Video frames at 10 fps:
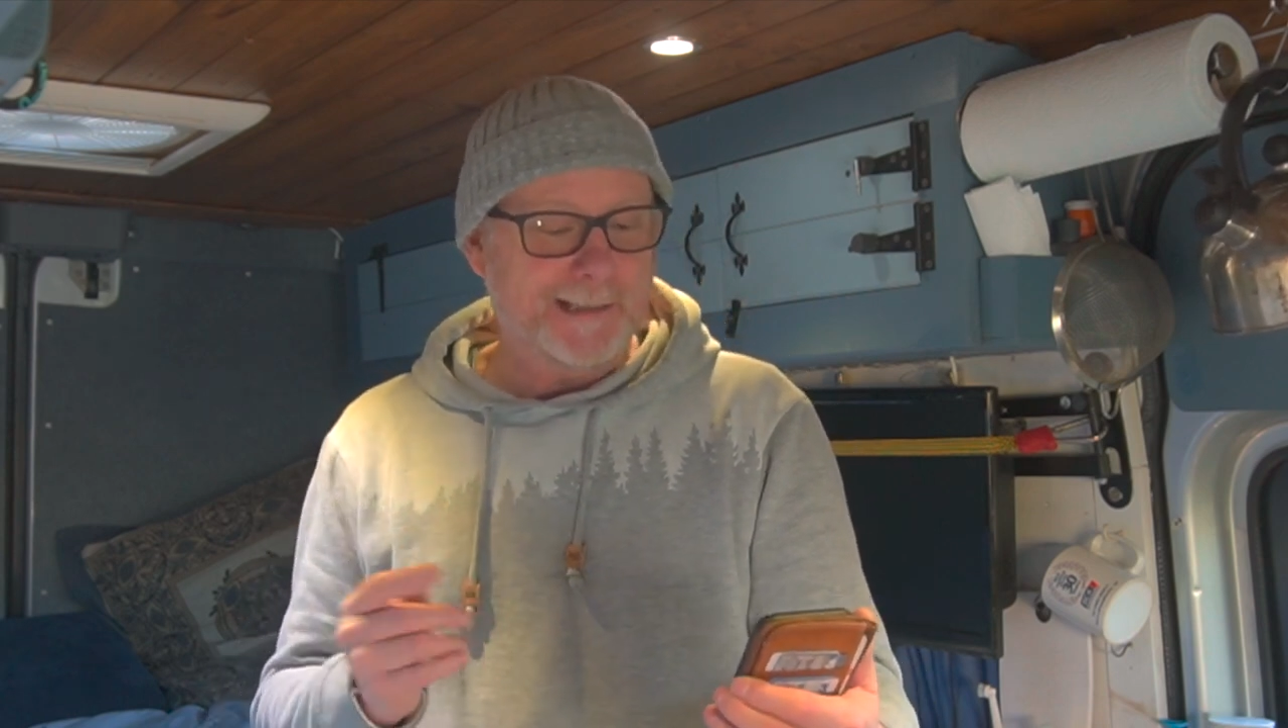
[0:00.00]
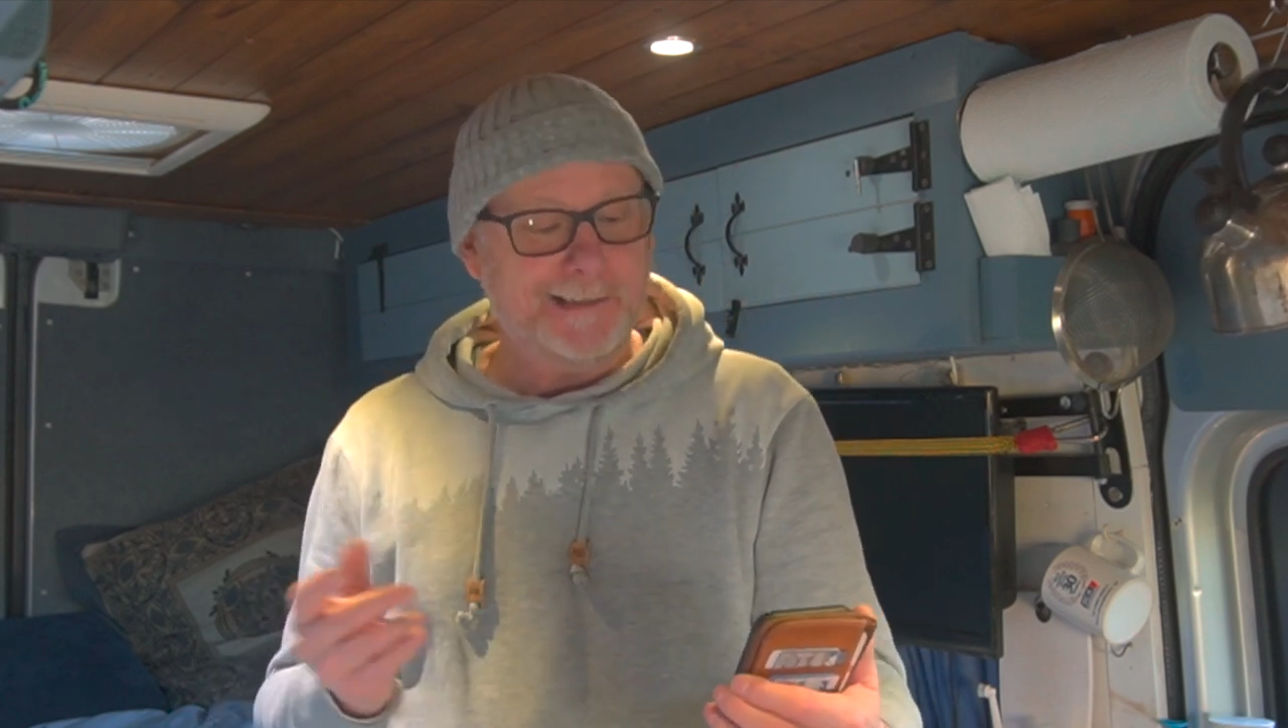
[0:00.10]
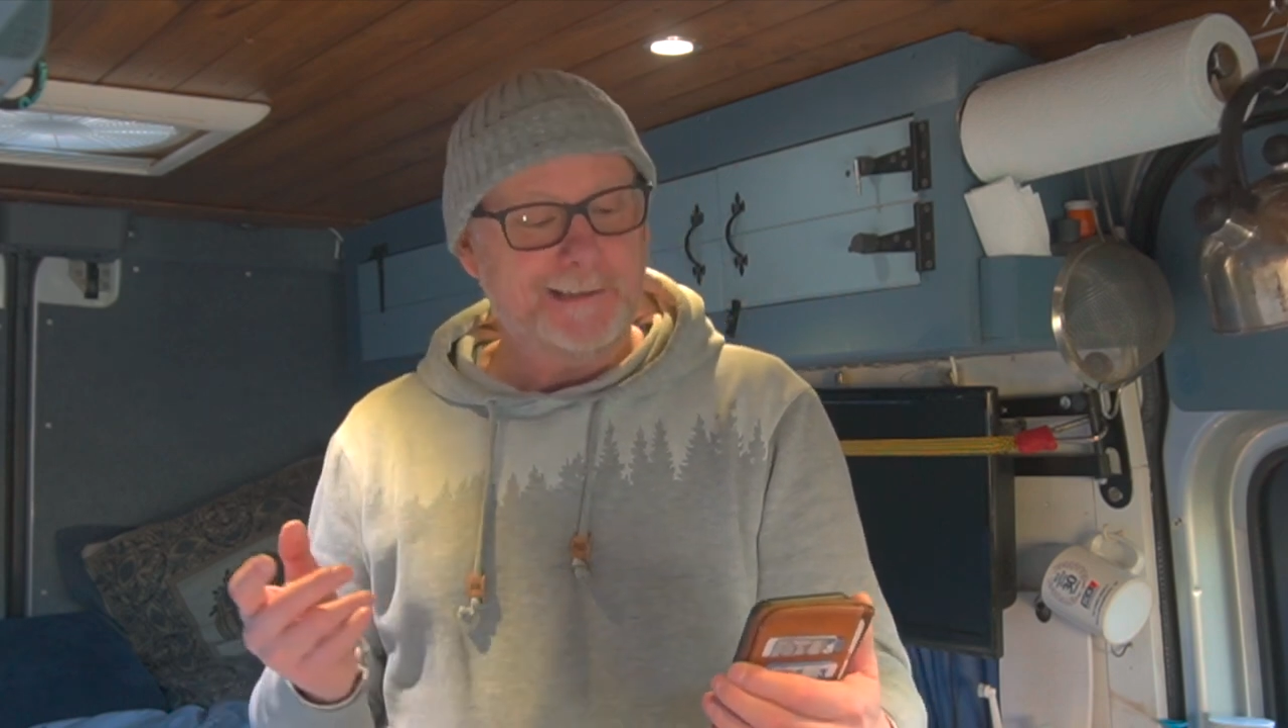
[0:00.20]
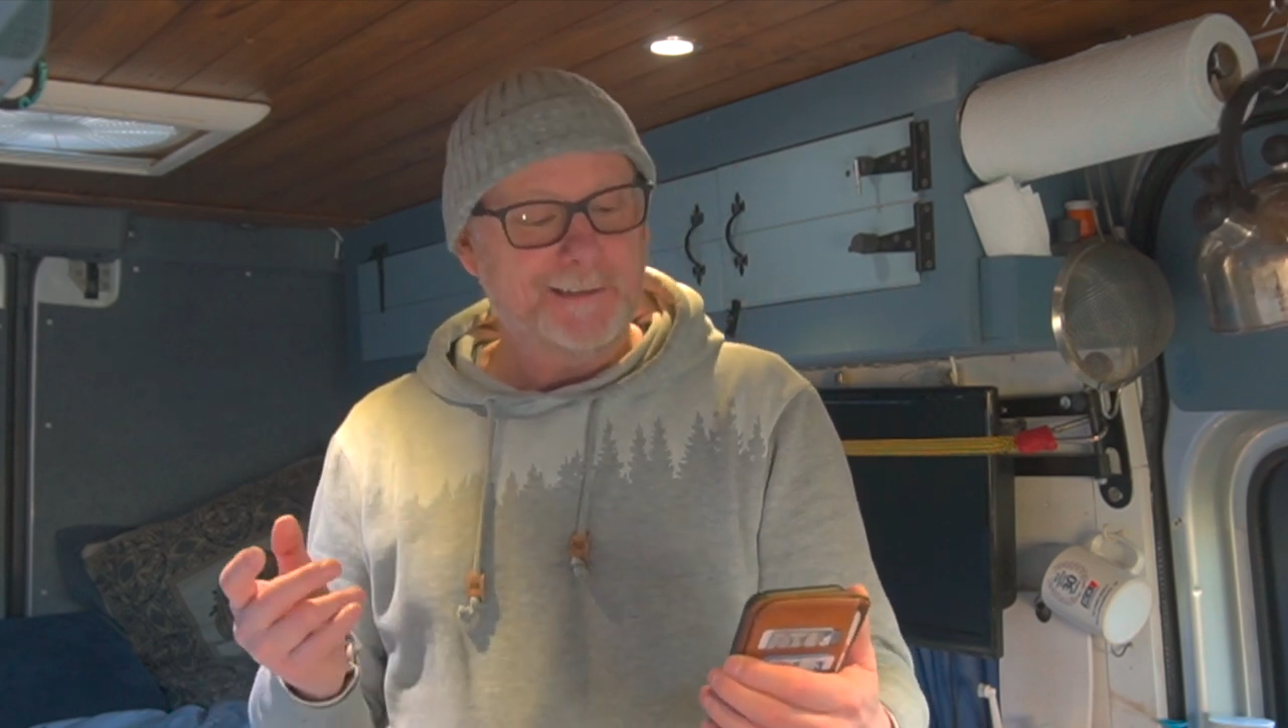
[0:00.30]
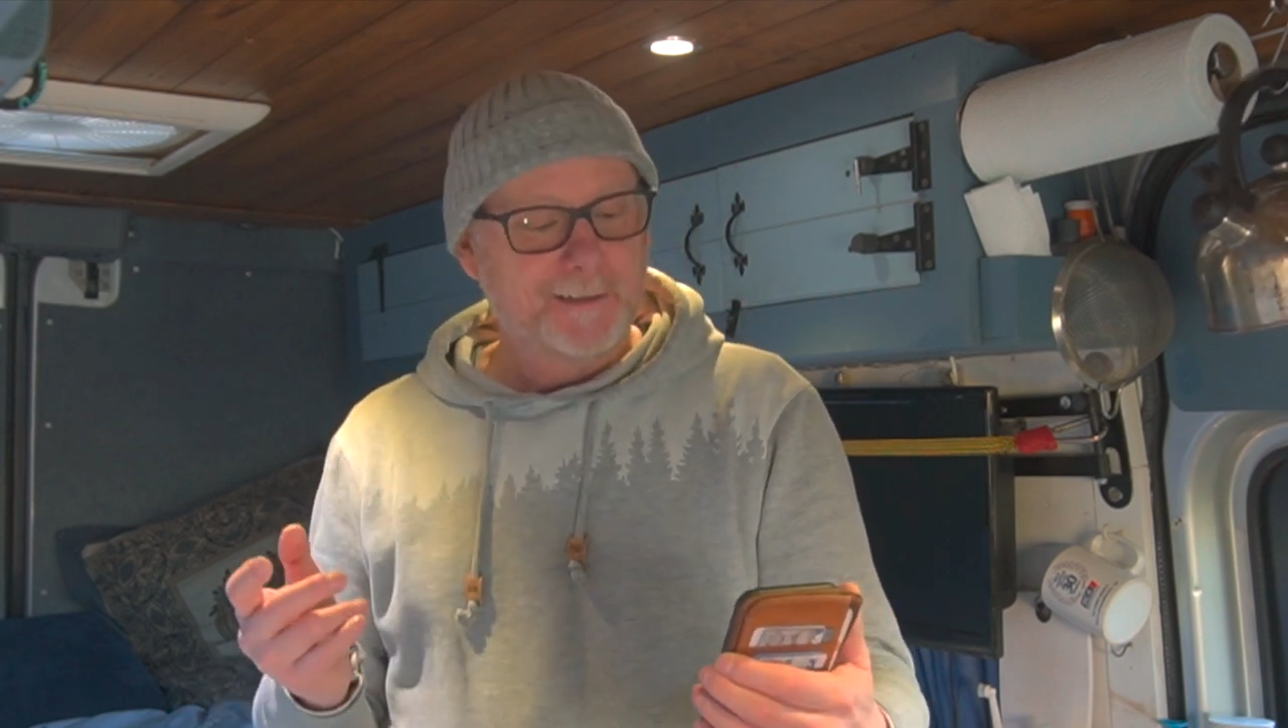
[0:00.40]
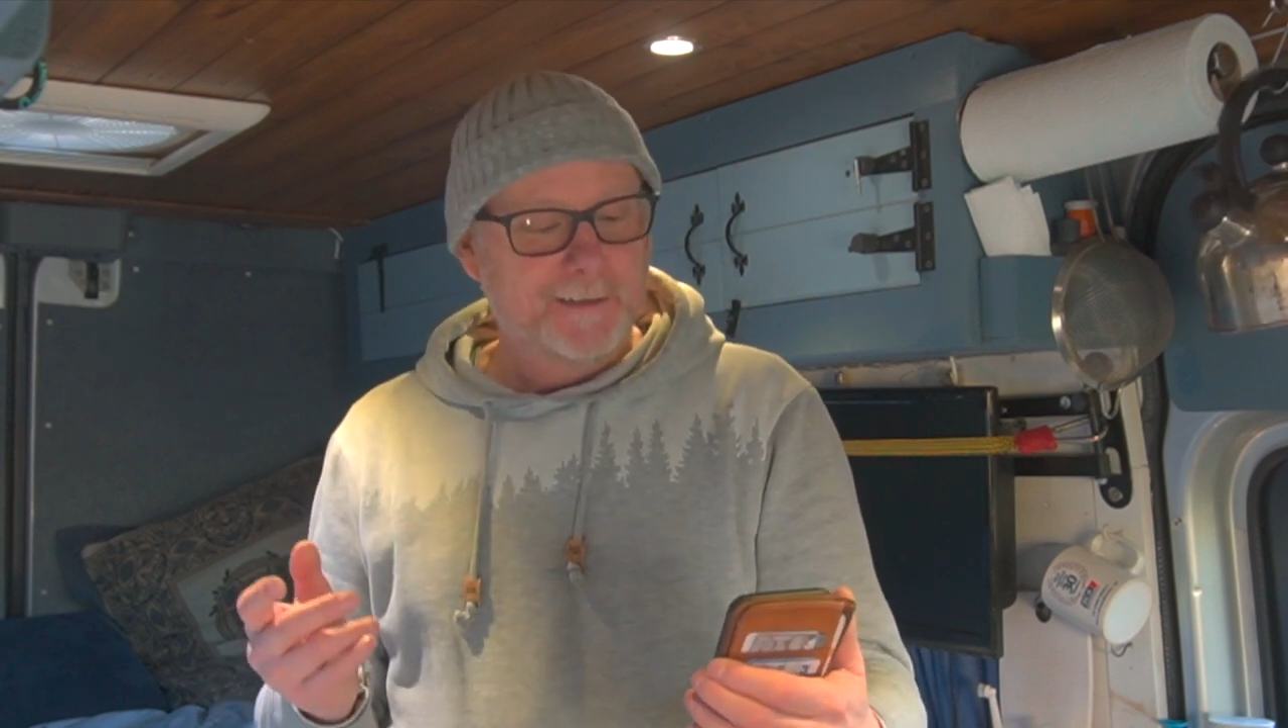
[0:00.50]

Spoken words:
eh?